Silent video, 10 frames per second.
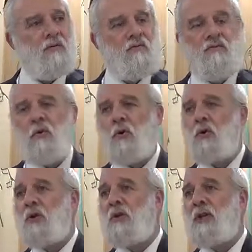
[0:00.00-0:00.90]
for
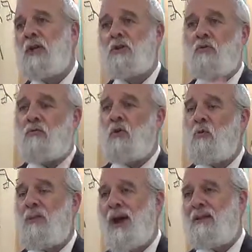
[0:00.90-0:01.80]
your good deeds or for
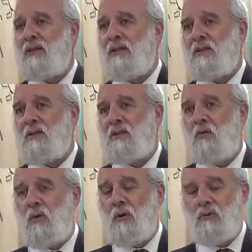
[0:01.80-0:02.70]
your bad deeds in
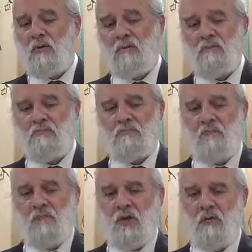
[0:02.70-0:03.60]
this world.
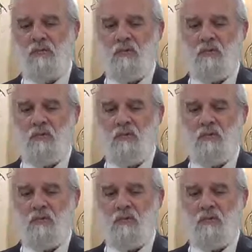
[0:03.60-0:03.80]
No.